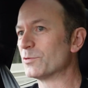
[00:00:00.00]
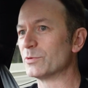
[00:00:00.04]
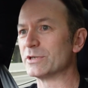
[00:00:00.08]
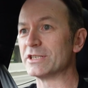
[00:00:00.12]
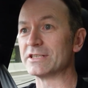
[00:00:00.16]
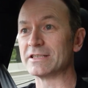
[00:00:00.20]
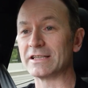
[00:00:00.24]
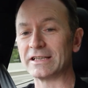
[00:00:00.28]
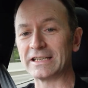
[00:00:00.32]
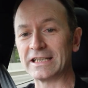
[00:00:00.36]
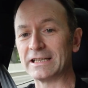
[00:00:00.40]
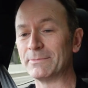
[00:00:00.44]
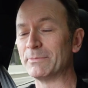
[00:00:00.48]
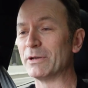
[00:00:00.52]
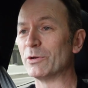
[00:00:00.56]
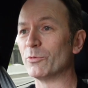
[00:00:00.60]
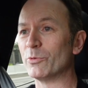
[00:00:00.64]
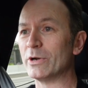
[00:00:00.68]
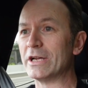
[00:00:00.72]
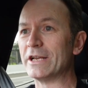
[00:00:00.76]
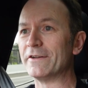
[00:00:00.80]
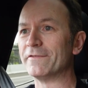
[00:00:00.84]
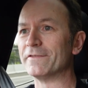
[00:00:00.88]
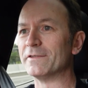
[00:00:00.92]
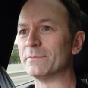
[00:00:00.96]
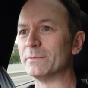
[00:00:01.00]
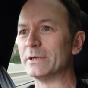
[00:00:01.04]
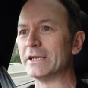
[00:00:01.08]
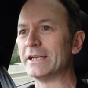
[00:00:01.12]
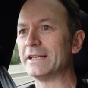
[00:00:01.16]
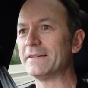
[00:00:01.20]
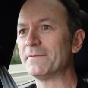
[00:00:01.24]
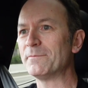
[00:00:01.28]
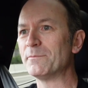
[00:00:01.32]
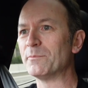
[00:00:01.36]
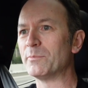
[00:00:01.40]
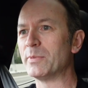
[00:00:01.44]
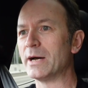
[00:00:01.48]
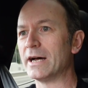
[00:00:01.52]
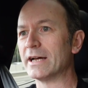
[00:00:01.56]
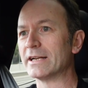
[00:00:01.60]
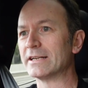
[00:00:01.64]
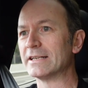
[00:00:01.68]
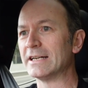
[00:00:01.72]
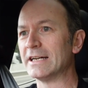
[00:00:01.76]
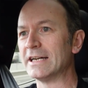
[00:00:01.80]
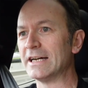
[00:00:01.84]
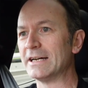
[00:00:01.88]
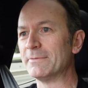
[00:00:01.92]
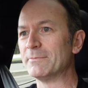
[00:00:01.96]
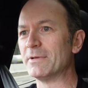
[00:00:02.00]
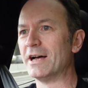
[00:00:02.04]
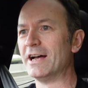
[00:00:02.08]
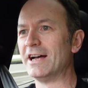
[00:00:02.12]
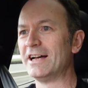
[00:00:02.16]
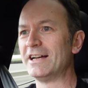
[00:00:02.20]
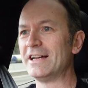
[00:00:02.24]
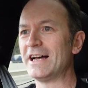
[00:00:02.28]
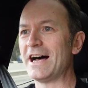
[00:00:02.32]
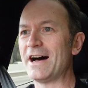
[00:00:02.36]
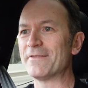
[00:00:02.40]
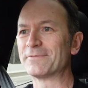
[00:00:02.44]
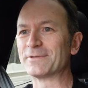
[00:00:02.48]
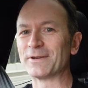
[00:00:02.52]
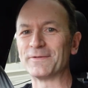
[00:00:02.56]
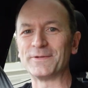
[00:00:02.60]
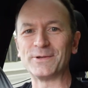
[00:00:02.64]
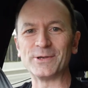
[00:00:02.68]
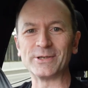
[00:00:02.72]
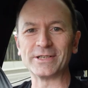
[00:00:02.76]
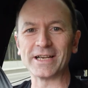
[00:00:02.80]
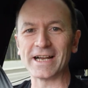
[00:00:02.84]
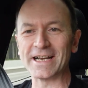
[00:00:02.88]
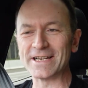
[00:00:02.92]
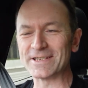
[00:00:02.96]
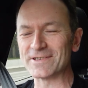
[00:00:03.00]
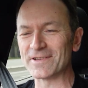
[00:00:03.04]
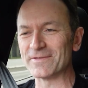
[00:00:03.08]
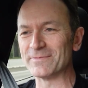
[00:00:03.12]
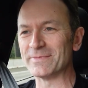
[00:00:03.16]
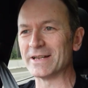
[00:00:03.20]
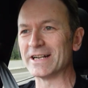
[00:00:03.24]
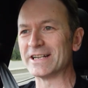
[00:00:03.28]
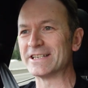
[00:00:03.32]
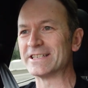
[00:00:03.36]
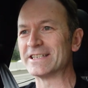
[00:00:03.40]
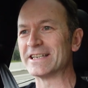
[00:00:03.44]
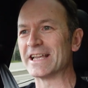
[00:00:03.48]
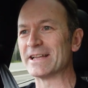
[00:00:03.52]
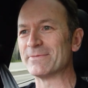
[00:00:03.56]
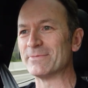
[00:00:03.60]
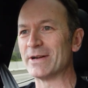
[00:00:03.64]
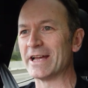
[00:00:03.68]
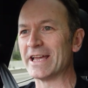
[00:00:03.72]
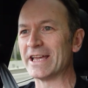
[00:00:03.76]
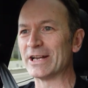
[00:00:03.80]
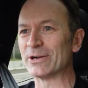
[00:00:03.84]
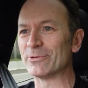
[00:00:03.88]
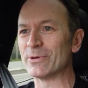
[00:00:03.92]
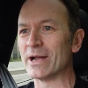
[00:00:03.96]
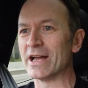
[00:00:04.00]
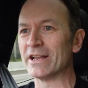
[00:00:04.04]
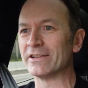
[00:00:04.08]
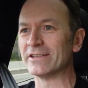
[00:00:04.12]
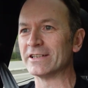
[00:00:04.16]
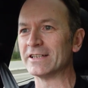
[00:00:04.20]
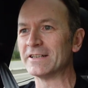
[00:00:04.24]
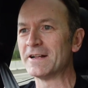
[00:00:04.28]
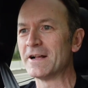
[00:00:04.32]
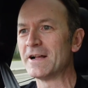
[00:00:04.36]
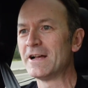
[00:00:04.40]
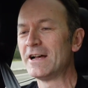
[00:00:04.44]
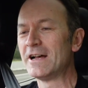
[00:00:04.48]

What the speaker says: which is a little bit weird for me, but after a few days I've managed to get my head around it.